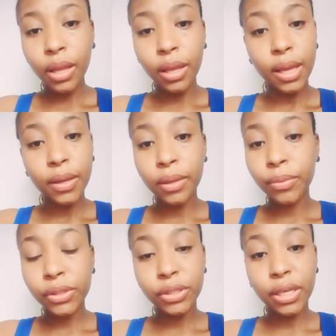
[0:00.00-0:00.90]
I
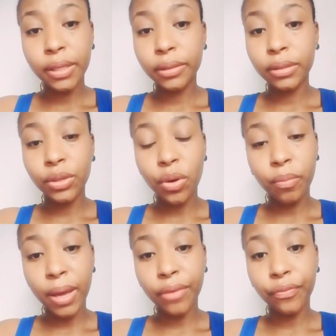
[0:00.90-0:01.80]
appreciate,
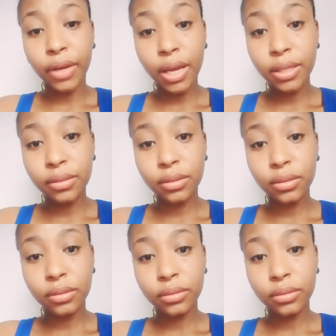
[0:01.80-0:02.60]
my friends